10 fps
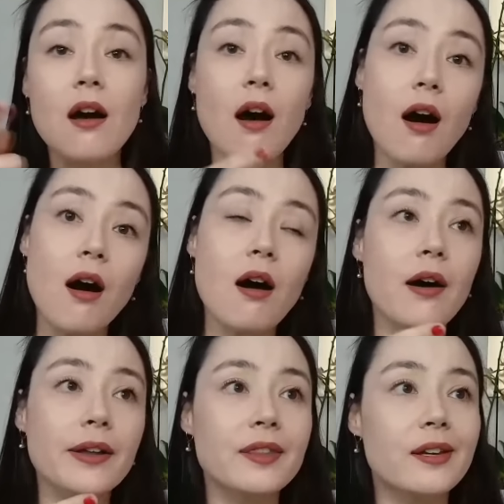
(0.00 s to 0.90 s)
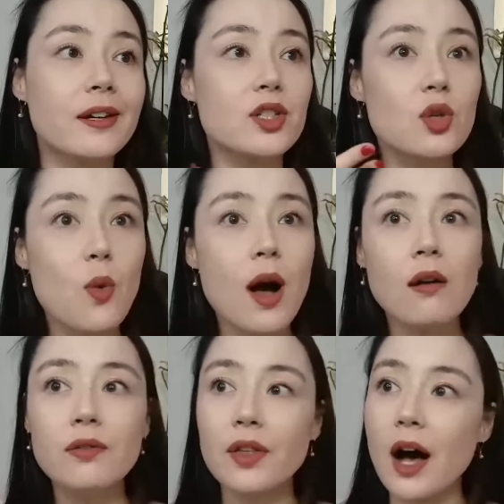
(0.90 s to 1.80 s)
On the
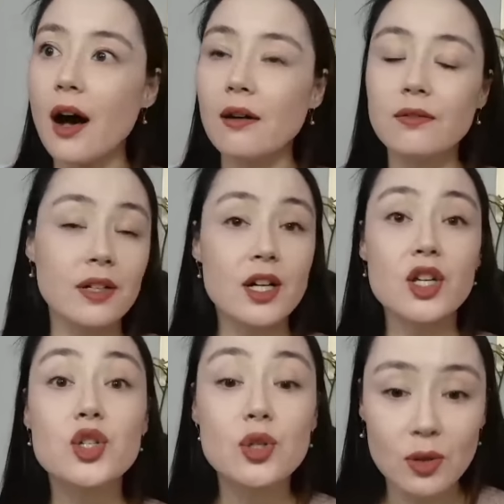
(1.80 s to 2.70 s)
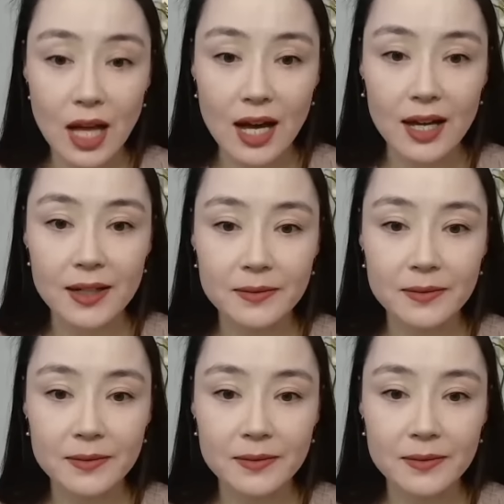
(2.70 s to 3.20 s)
12th of July.